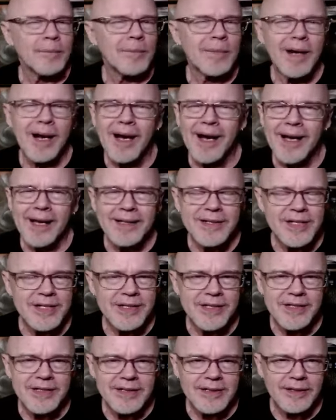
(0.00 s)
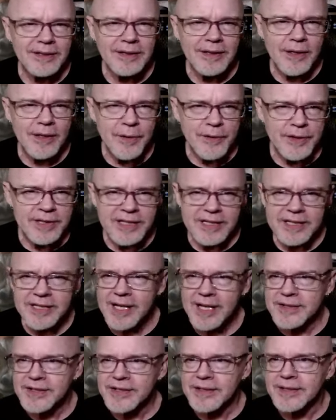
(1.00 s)
I just loathe and
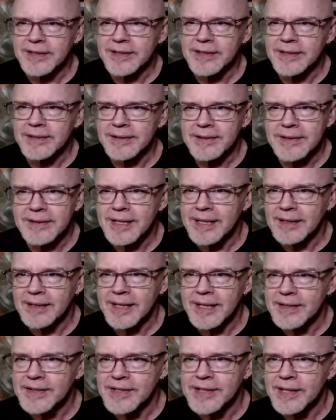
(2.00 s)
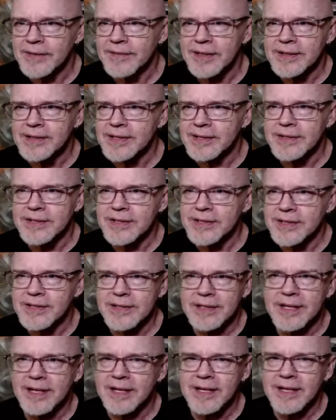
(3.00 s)
detest daylight savings. It's just
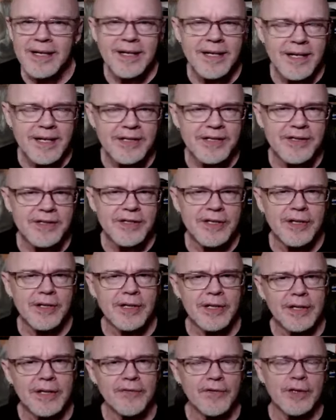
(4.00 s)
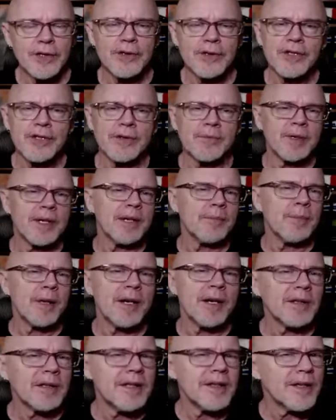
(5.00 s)
an unnecessary confusion. But
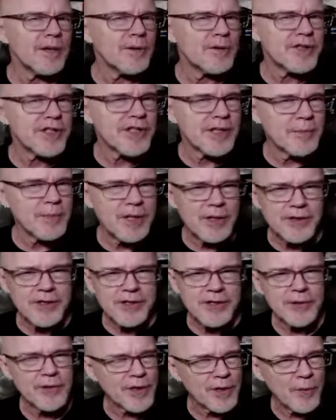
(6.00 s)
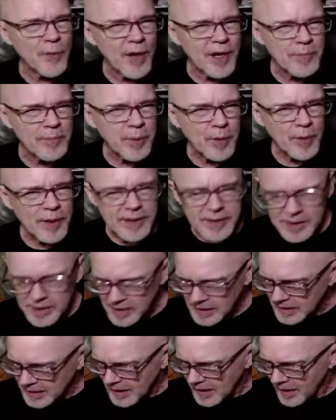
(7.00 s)
apparently there was some use to it at one point
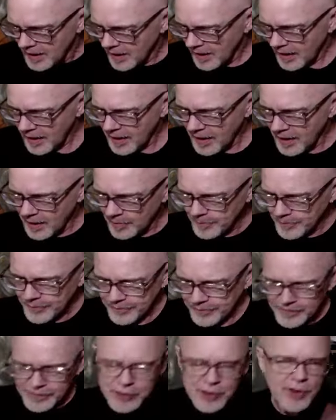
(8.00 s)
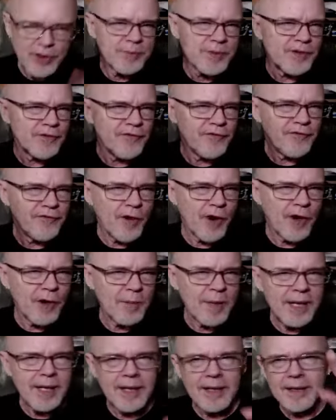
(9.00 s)
um, in terms of
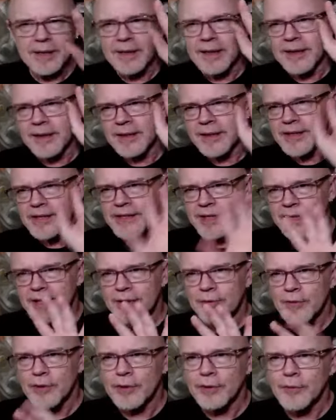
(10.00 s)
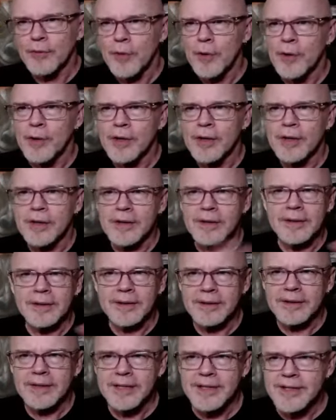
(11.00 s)
farming and the Second World War
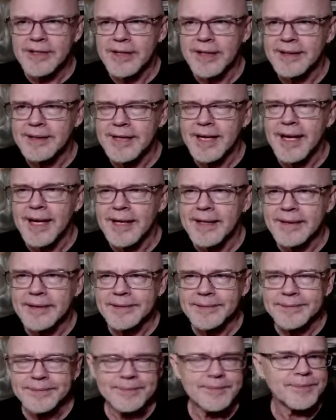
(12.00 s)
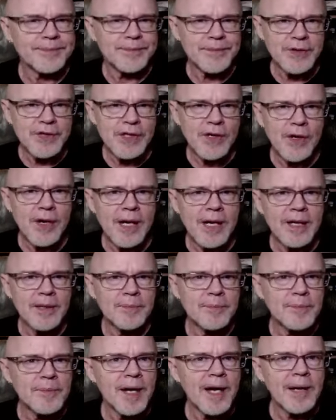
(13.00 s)
and things like that. And so
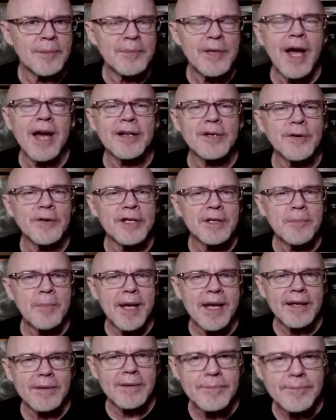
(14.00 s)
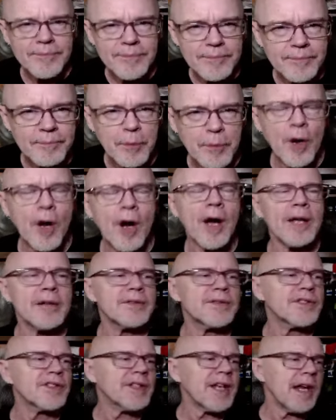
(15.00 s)
I'm I'm not going to make
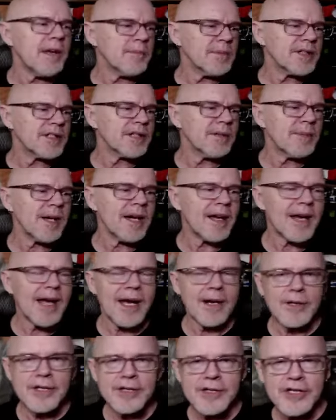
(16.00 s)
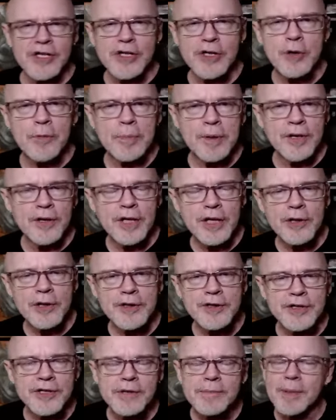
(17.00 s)
broad statements about how it's stupid or
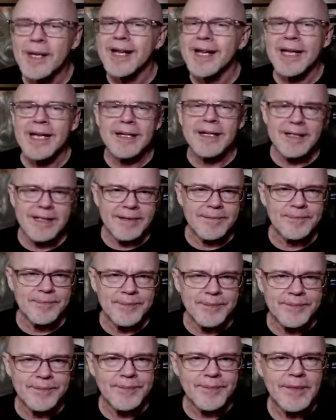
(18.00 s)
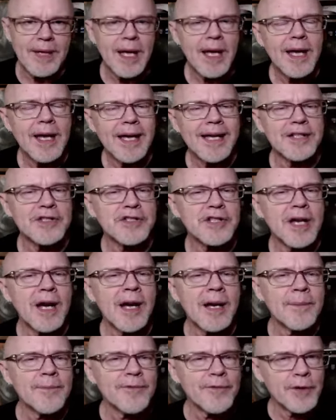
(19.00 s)
useless, but it it's
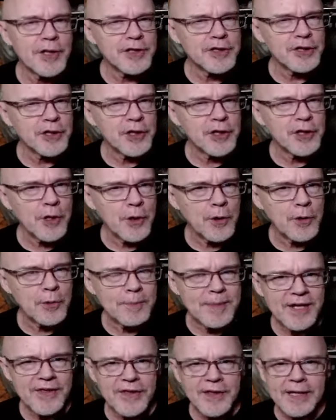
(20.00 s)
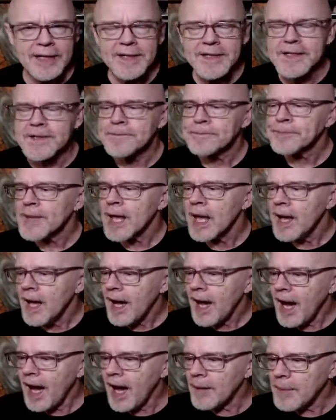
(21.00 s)
time for it to go, methinks.
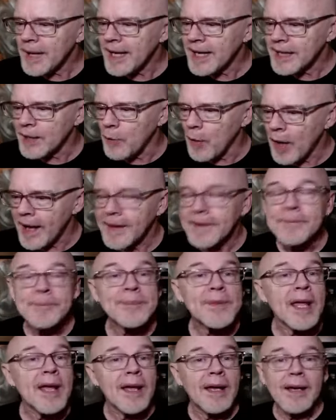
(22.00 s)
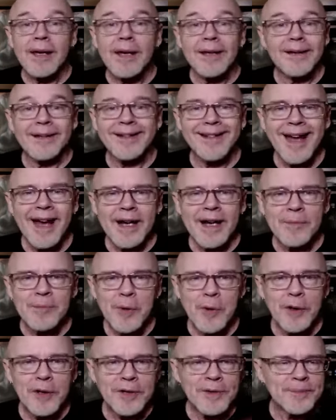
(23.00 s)
Um, anyway, not
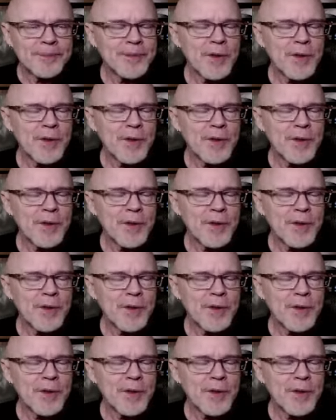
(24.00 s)
important.